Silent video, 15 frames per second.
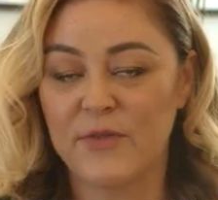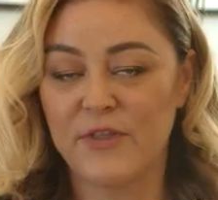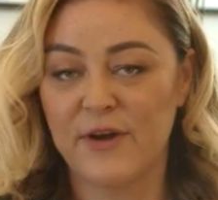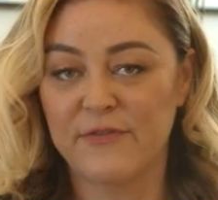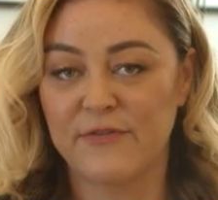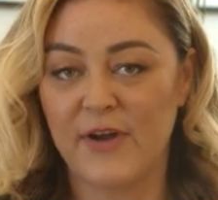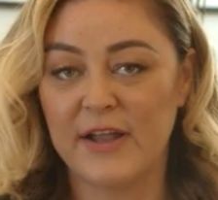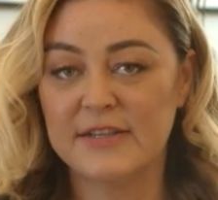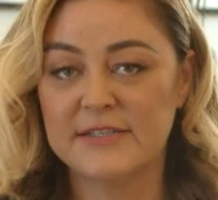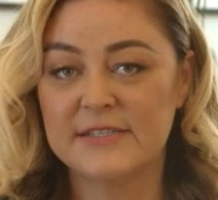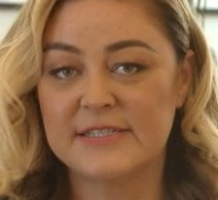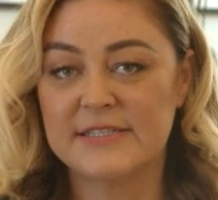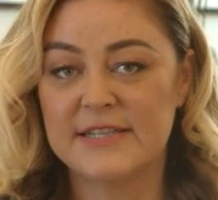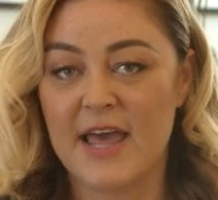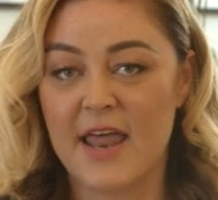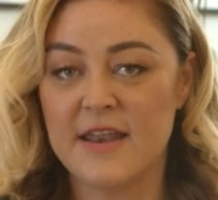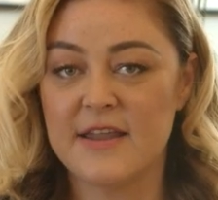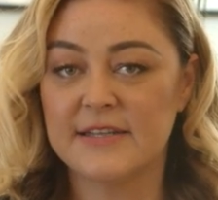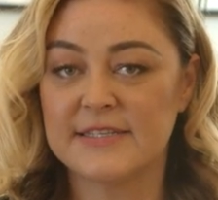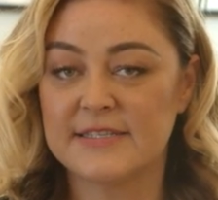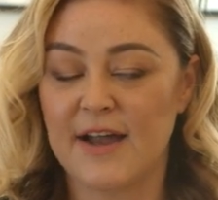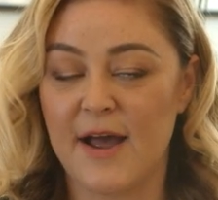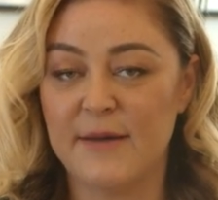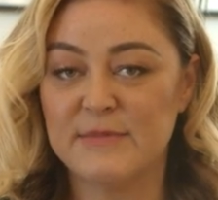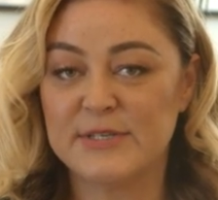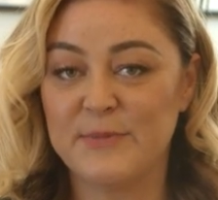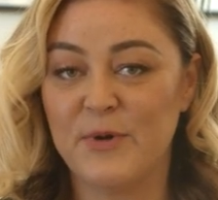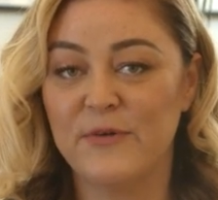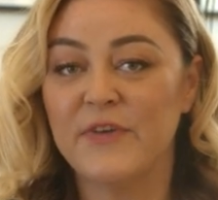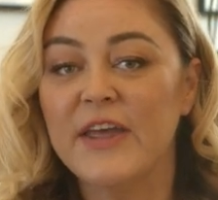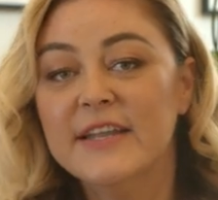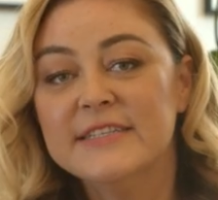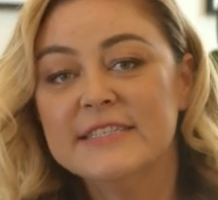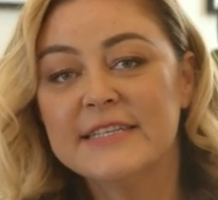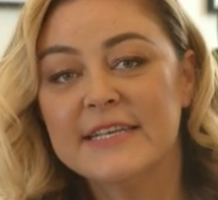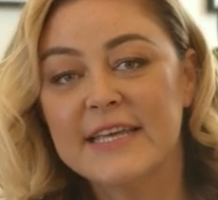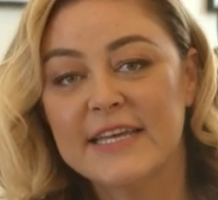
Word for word: with their friends, then it's time to move into the